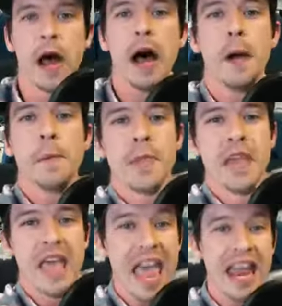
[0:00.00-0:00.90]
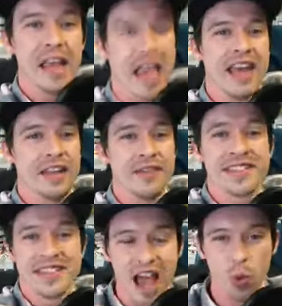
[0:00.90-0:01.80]
And if
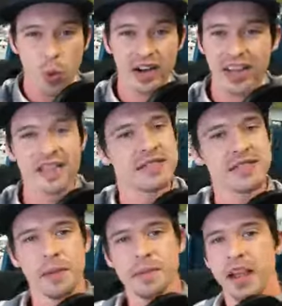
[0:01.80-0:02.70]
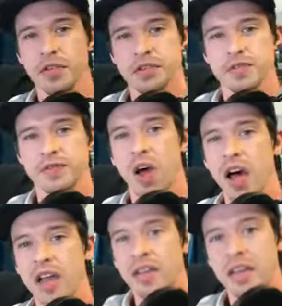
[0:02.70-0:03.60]
it's not working, then something else is
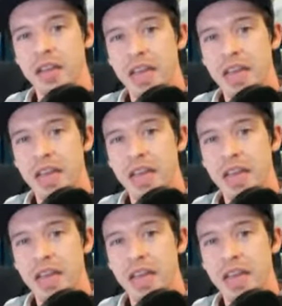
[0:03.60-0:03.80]
flawed.